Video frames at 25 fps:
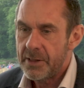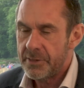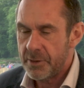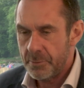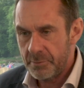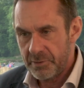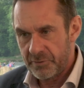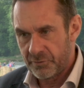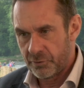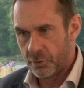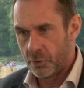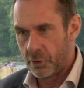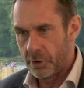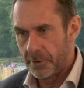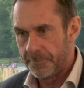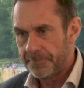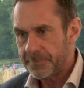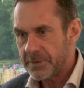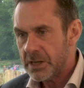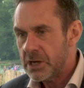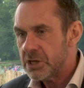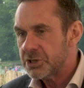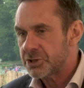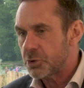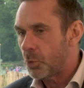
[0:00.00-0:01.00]
than before.
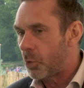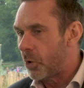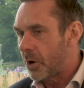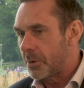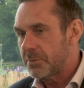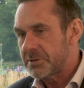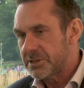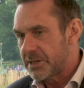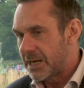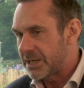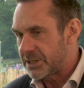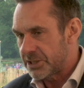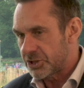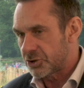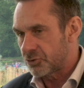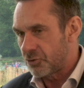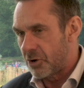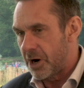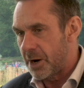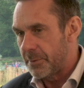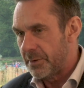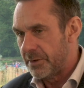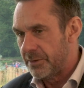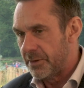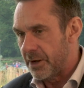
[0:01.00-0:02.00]
So what I'm
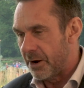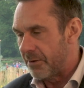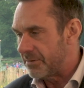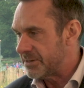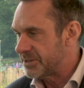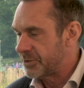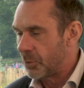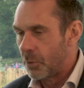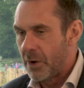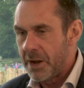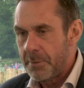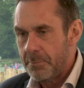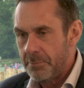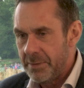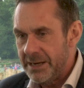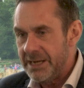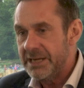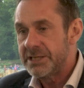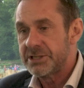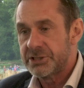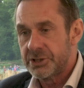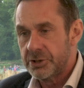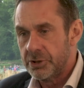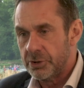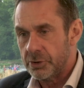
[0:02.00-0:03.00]
describing there is the way
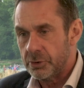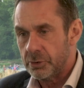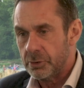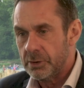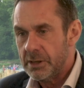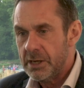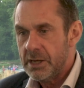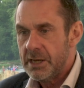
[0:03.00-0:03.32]
Me Too